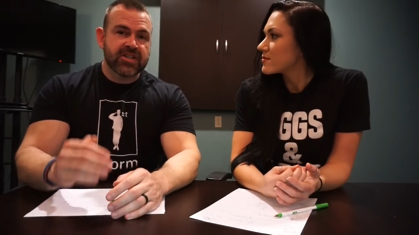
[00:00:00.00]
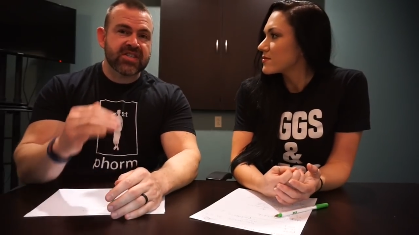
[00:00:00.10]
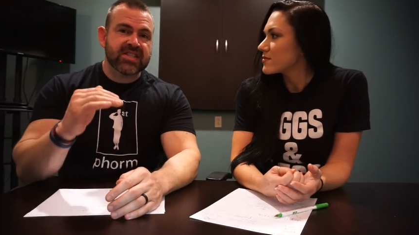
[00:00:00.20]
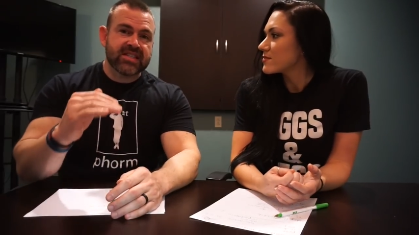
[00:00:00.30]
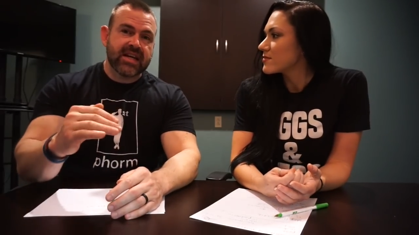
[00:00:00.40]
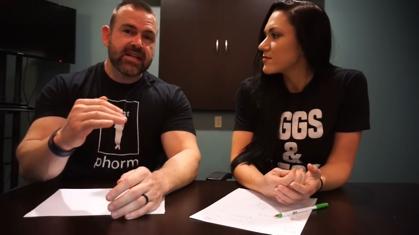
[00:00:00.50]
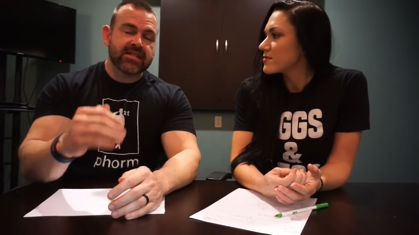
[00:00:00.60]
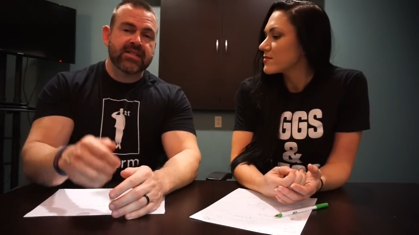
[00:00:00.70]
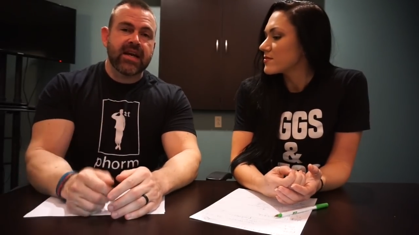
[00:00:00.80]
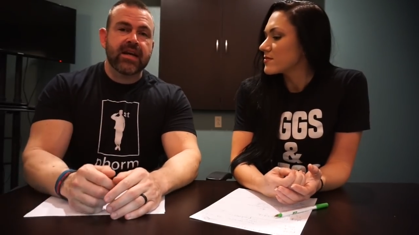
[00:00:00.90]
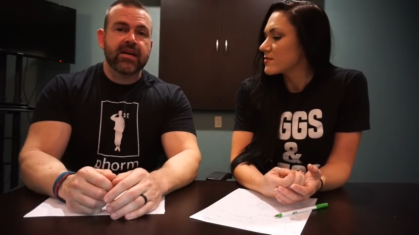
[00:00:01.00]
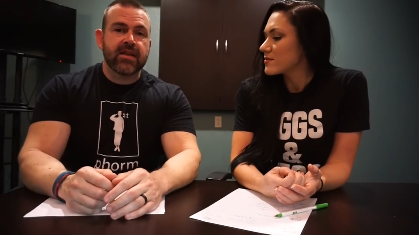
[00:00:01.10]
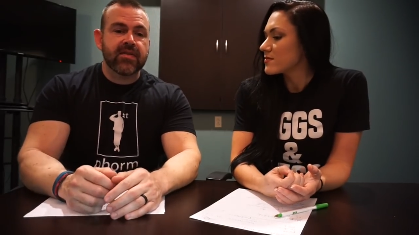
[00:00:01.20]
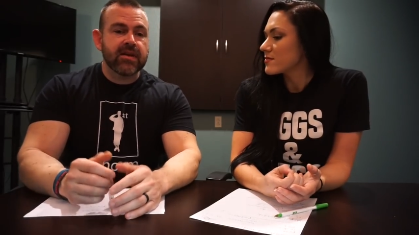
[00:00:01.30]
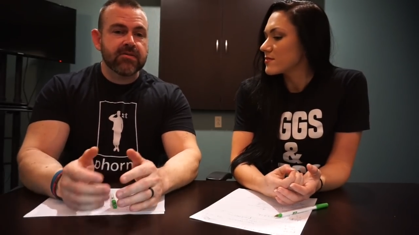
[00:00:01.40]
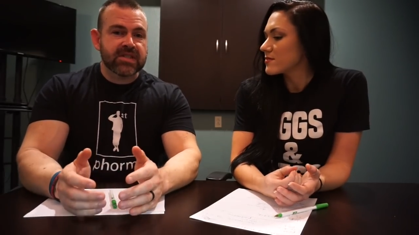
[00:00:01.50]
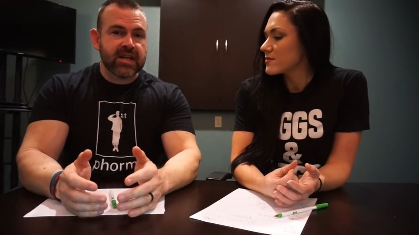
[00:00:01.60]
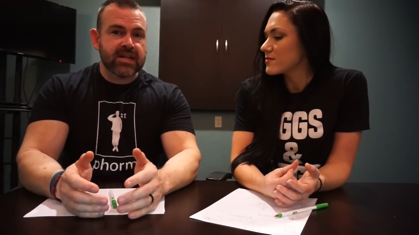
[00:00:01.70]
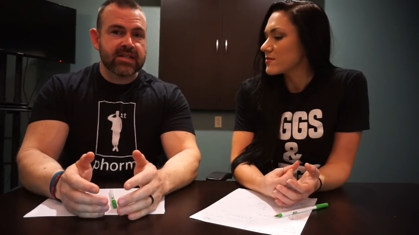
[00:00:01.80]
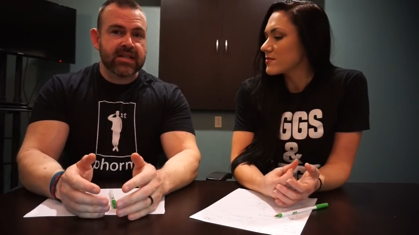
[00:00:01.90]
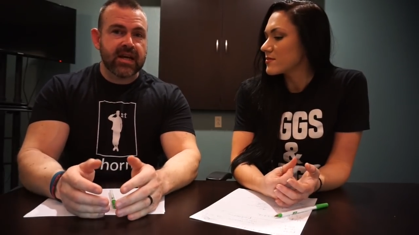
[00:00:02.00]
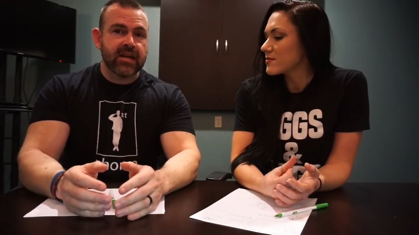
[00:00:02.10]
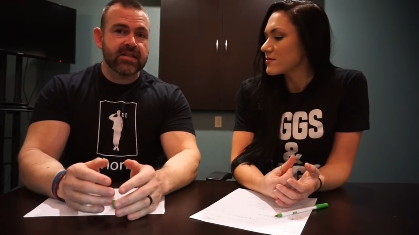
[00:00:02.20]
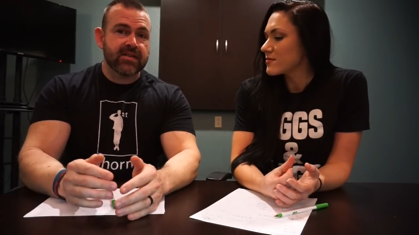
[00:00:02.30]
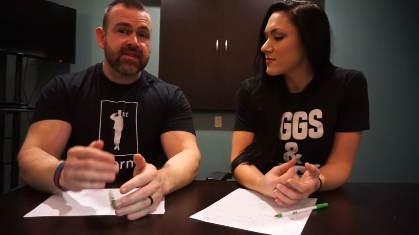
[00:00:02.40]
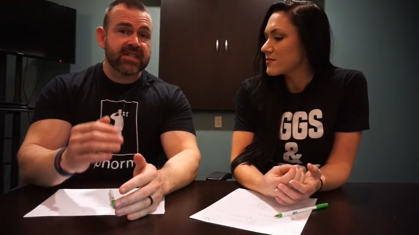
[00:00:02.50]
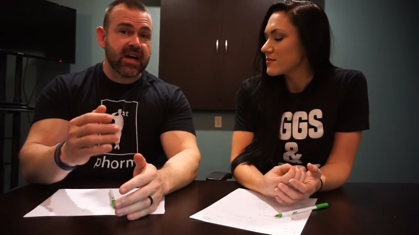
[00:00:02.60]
Speaker 1: It's just steady state. And the thing with steady state is if it's